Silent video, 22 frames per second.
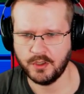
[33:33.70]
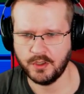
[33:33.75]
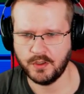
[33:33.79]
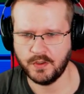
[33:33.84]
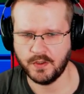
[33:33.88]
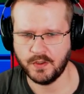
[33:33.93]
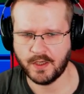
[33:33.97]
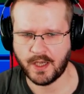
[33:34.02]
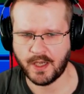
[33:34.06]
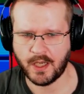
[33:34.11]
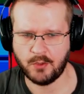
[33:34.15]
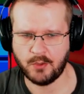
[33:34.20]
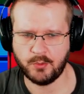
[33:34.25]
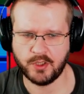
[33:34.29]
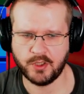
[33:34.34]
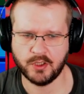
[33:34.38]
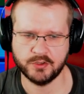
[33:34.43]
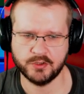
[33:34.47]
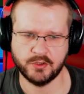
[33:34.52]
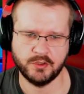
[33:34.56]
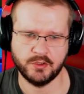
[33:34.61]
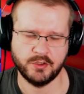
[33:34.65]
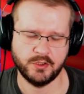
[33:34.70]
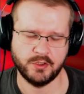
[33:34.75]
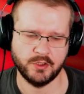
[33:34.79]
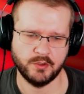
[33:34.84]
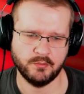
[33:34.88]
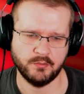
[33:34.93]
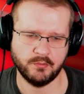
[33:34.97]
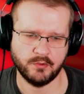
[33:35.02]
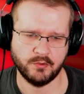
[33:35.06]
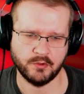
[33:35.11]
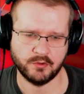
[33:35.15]
Had we gotten here,
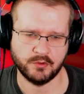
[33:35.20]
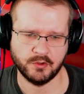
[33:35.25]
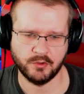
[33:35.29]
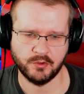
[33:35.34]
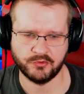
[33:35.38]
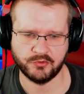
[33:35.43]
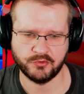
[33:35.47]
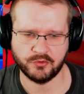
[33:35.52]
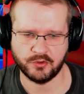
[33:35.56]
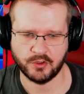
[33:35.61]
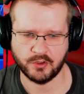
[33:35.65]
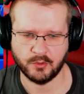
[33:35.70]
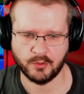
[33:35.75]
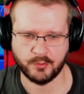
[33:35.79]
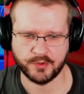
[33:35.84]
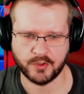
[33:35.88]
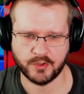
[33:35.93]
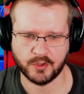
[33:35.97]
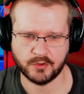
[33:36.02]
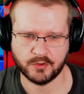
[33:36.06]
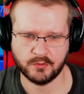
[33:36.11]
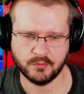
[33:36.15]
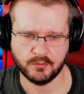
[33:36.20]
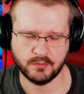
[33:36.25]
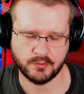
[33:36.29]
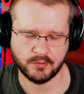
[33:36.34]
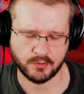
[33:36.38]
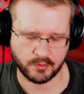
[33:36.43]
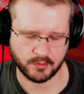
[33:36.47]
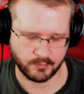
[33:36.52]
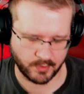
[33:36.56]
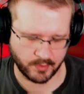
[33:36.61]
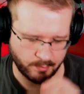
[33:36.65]
or close to here with the,
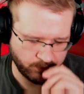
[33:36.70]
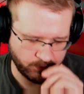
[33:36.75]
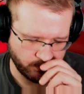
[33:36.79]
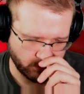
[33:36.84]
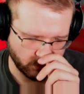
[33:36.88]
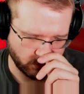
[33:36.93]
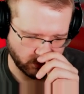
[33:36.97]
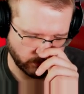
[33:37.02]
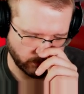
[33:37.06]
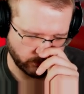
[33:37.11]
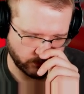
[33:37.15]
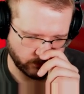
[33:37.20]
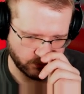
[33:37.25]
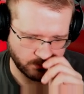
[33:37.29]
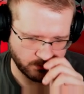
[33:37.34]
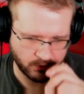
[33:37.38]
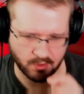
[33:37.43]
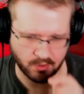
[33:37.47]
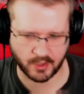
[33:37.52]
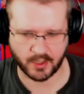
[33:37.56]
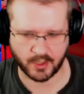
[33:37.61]
maybe we would have gone